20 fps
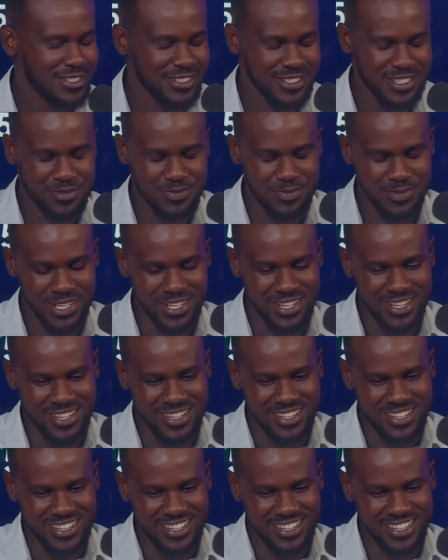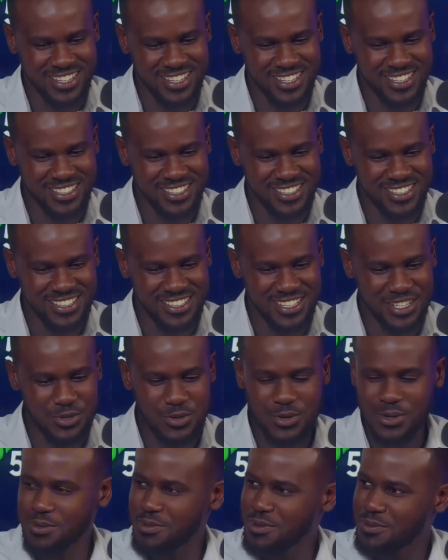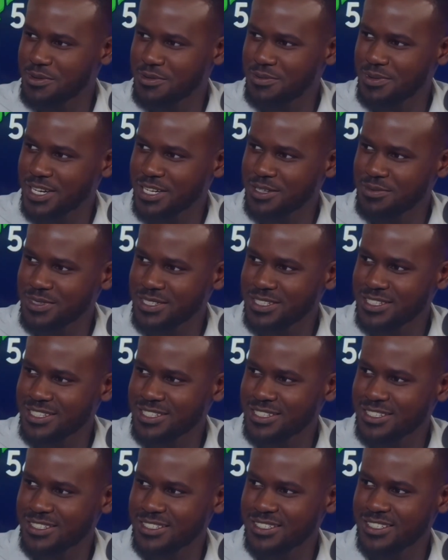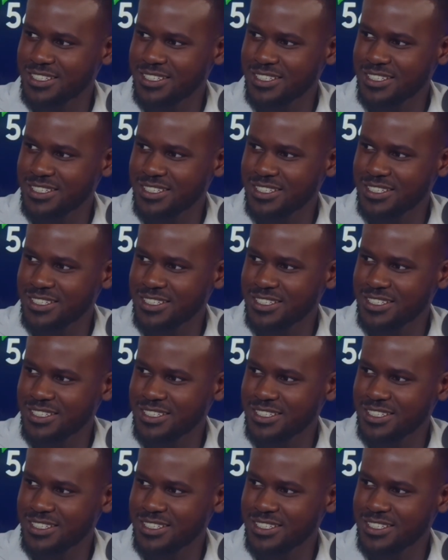what's his name, the Kikuyu member of parliament,